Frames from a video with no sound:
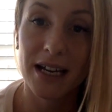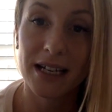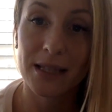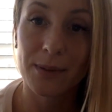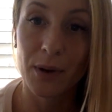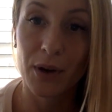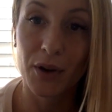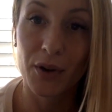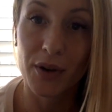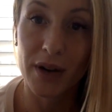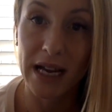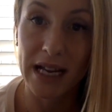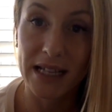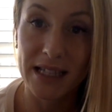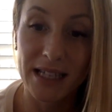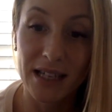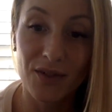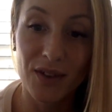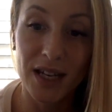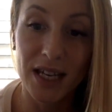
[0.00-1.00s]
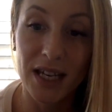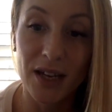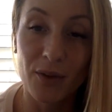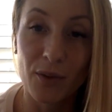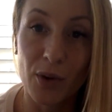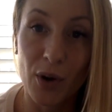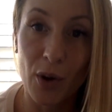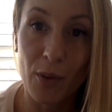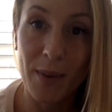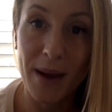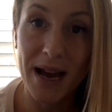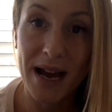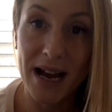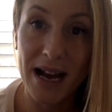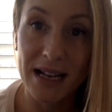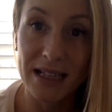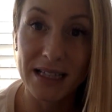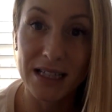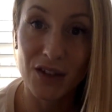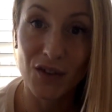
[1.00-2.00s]
It's about creativity,
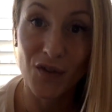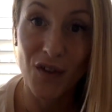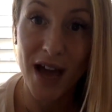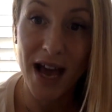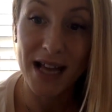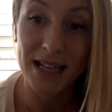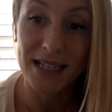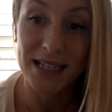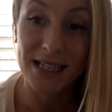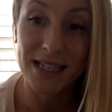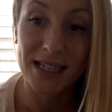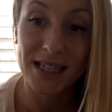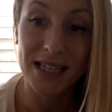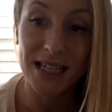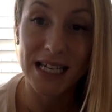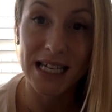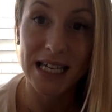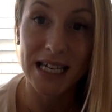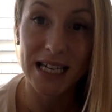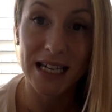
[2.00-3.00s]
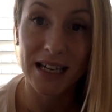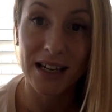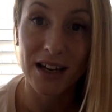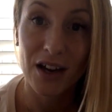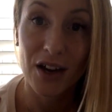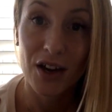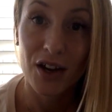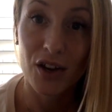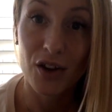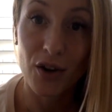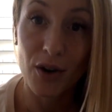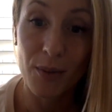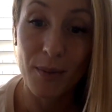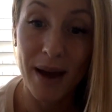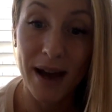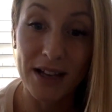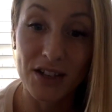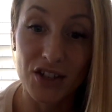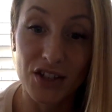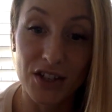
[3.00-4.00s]
romance, fantasy, your
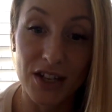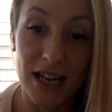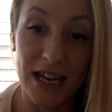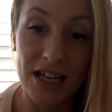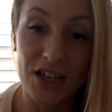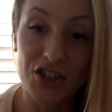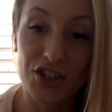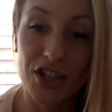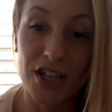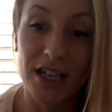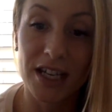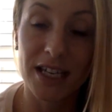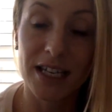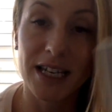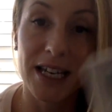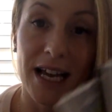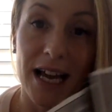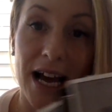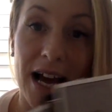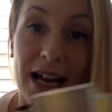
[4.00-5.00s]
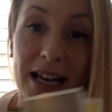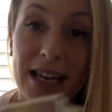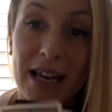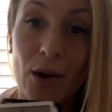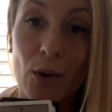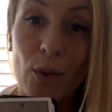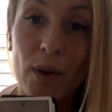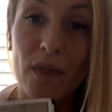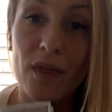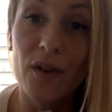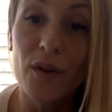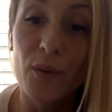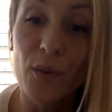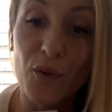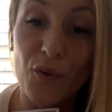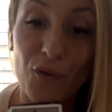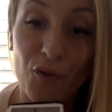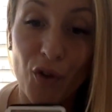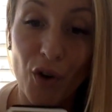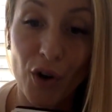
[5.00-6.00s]
imagination. Now, when they're
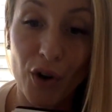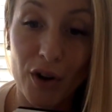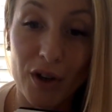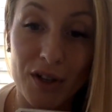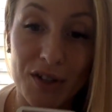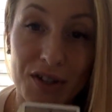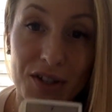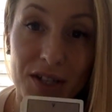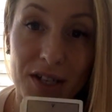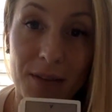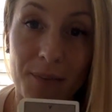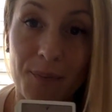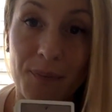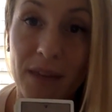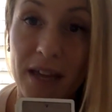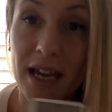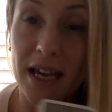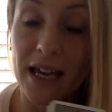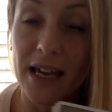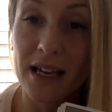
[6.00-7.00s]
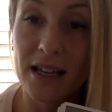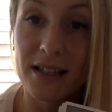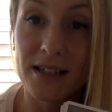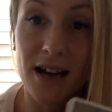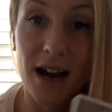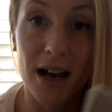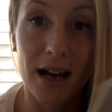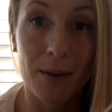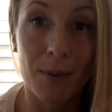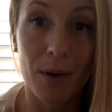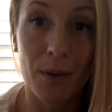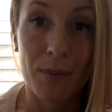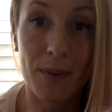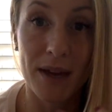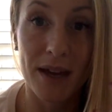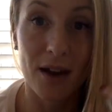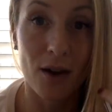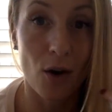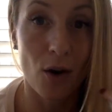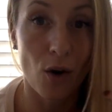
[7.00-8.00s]
reversed, it can talk about
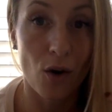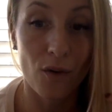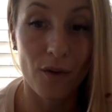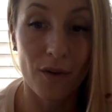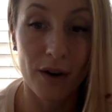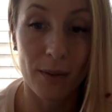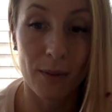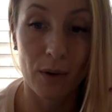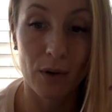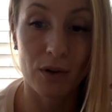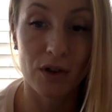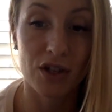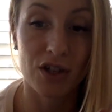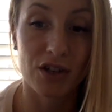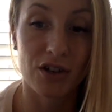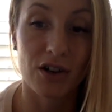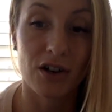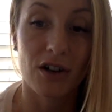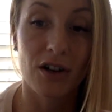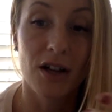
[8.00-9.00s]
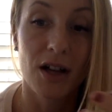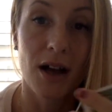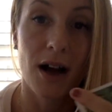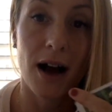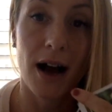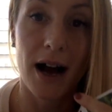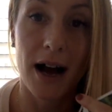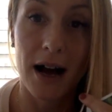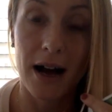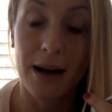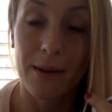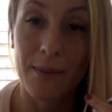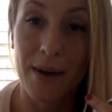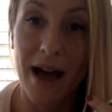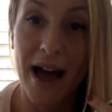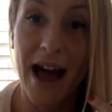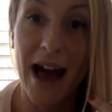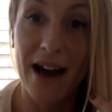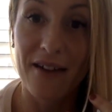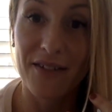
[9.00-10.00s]
being over-emotional,
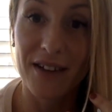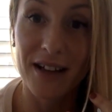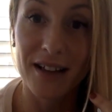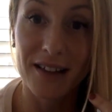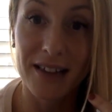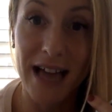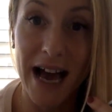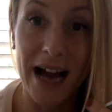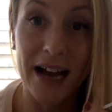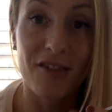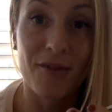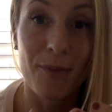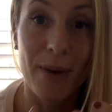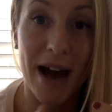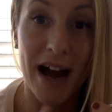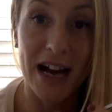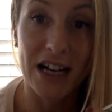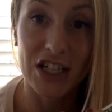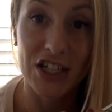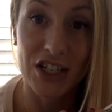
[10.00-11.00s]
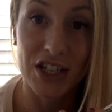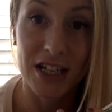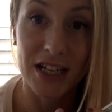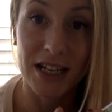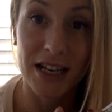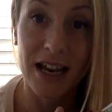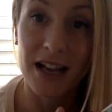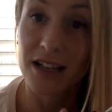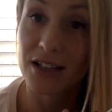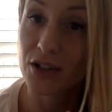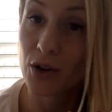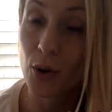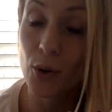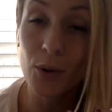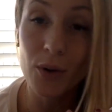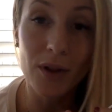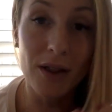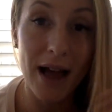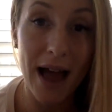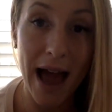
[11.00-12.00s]
having a lack of passion,
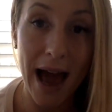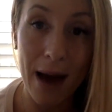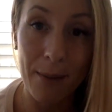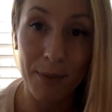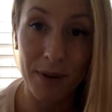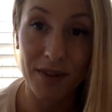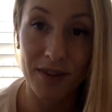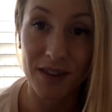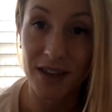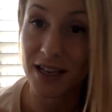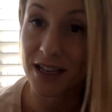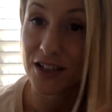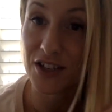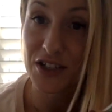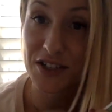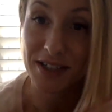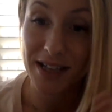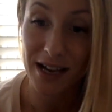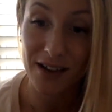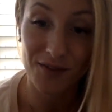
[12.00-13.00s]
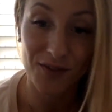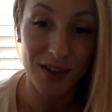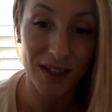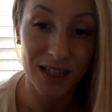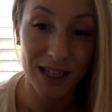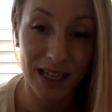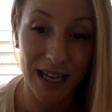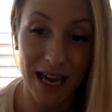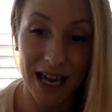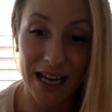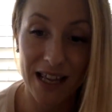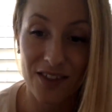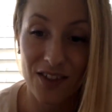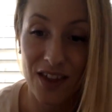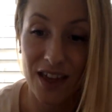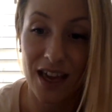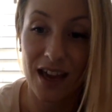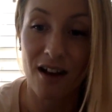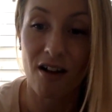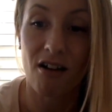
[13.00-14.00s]
total apathy, just not feeling
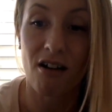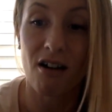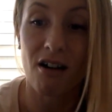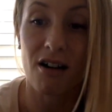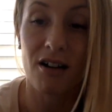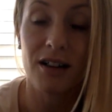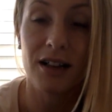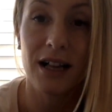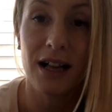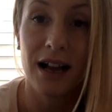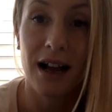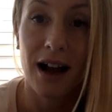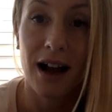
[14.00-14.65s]
anything at all.